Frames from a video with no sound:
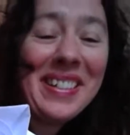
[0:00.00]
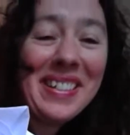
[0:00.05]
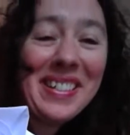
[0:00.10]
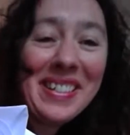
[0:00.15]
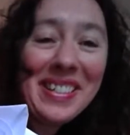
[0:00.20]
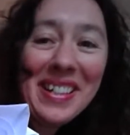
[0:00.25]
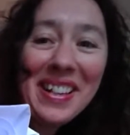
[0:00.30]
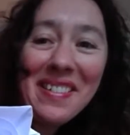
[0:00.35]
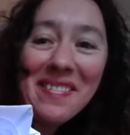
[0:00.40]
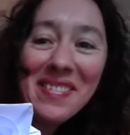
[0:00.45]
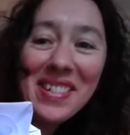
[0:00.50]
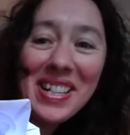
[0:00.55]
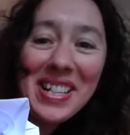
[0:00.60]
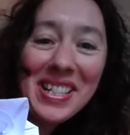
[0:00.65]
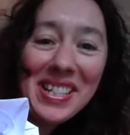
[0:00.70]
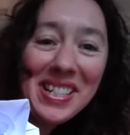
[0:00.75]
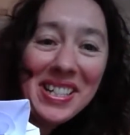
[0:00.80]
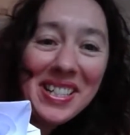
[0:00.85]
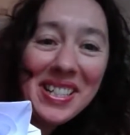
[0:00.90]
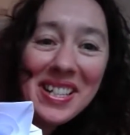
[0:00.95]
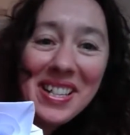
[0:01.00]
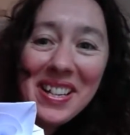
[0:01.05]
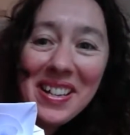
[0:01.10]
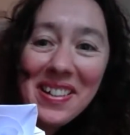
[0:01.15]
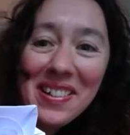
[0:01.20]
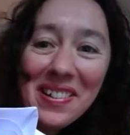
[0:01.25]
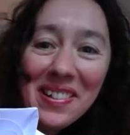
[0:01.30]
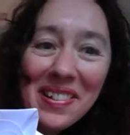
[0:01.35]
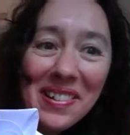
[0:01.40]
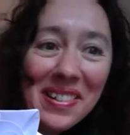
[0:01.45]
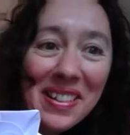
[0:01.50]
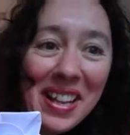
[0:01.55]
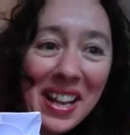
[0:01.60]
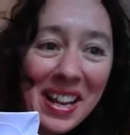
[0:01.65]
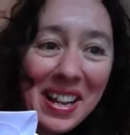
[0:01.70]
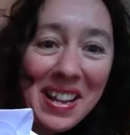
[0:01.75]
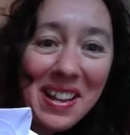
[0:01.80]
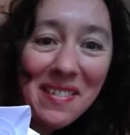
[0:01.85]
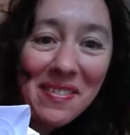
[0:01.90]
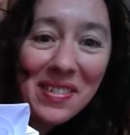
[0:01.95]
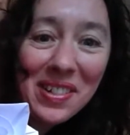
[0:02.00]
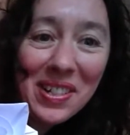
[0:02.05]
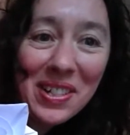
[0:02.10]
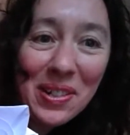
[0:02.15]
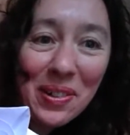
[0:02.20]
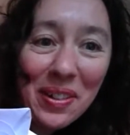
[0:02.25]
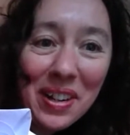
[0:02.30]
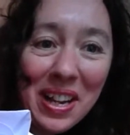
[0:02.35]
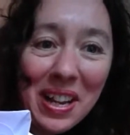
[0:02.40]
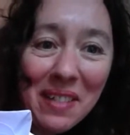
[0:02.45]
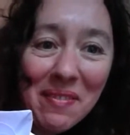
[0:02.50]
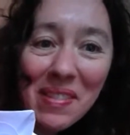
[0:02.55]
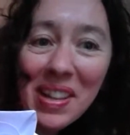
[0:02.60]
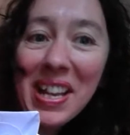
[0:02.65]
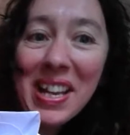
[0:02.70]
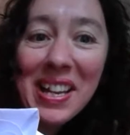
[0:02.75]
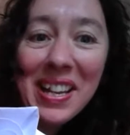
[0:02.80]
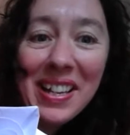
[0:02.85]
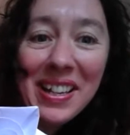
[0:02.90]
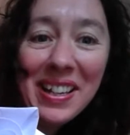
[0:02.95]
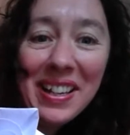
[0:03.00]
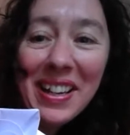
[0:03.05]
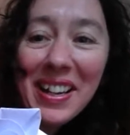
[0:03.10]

It's lovely to see you. Thank you for joining me.